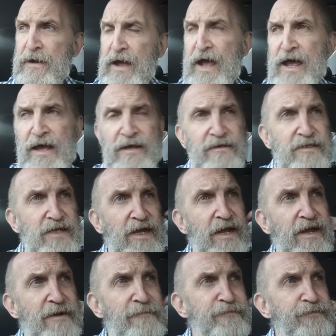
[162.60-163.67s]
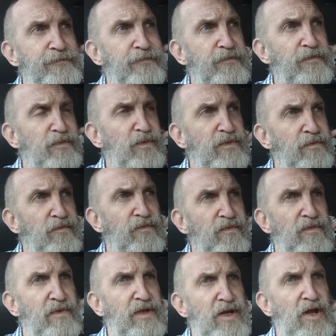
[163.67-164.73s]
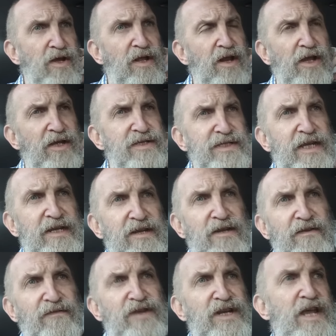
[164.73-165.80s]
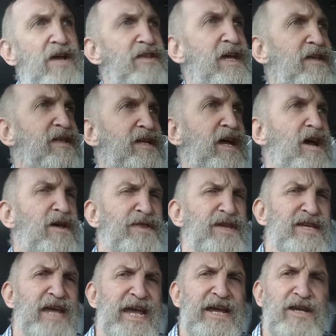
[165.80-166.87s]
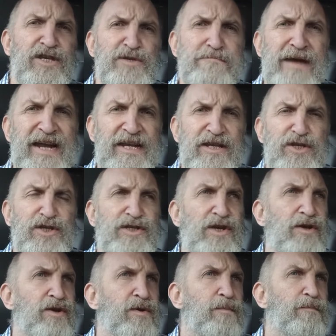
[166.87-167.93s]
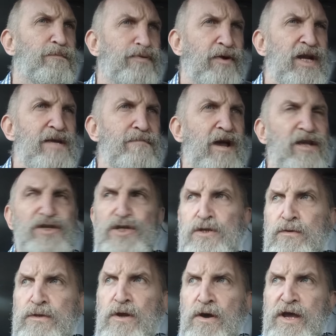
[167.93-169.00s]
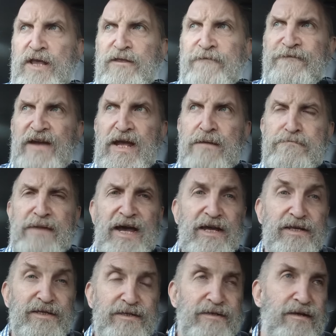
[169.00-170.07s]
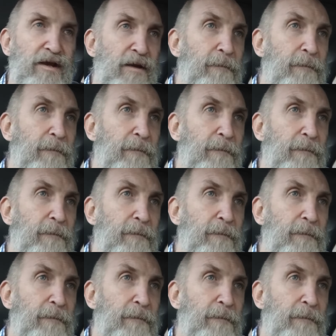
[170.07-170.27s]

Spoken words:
And, you know, like I said in a video the other day, I think Ange managed to pretty much unite the fan base